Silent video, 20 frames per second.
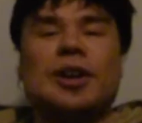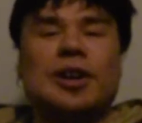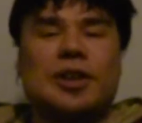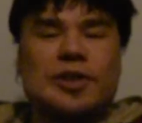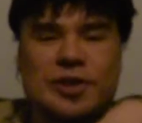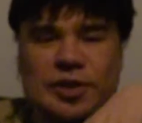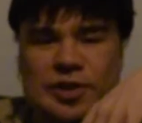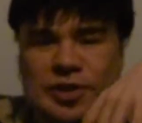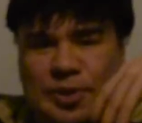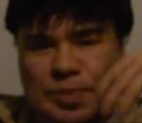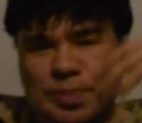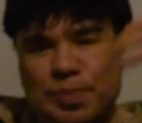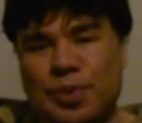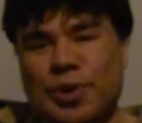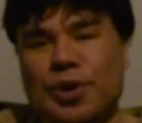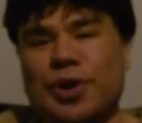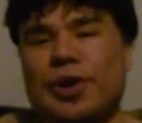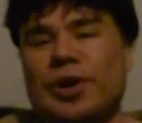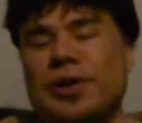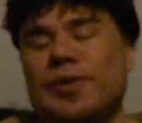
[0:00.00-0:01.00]
since the
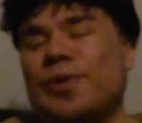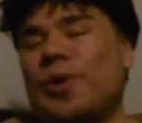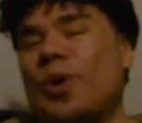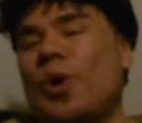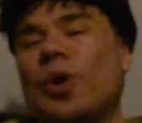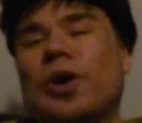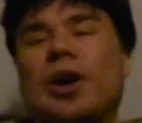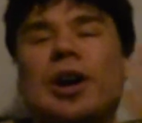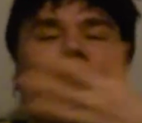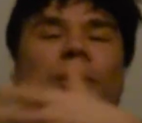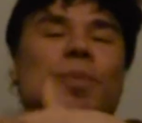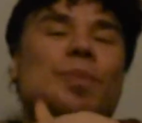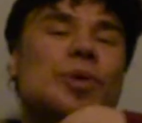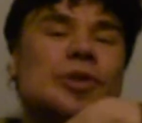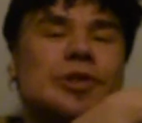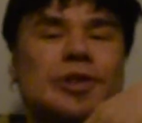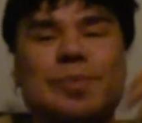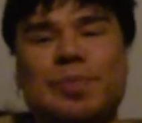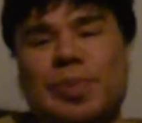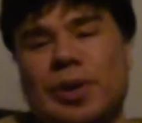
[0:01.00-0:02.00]
birth for all kind of
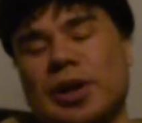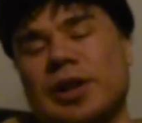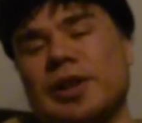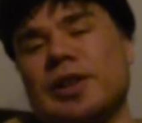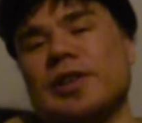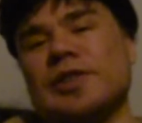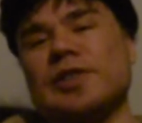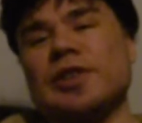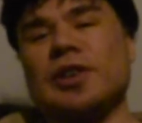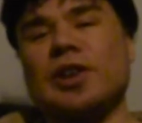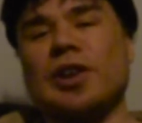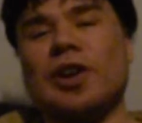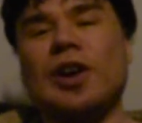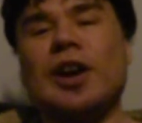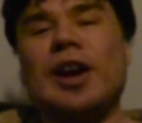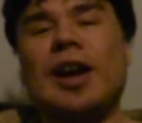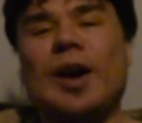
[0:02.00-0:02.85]
possibilities here.